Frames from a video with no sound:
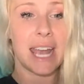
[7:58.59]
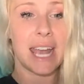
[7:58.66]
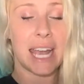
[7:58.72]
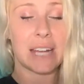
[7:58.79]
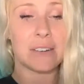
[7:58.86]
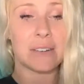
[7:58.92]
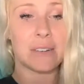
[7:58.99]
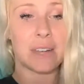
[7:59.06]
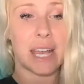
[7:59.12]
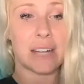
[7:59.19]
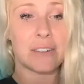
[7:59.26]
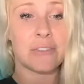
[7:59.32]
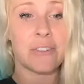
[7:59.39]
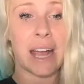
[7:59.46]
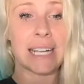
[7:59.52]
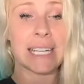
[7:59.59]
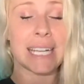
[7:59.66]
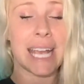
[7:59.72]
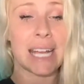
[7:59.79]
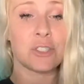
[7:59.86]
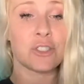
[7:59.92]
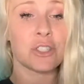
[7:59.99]
and, and find
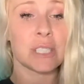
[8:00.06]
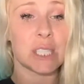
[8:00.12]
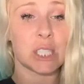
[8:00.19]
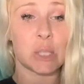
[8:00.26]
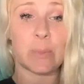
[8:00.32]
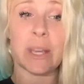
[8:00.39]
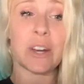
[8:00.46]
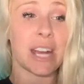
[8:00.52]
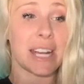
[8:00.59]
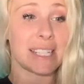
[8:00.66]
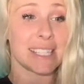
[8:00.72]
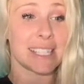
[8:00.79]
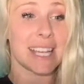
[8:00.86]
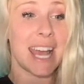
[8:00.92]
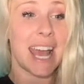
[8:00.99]
kindred spirits.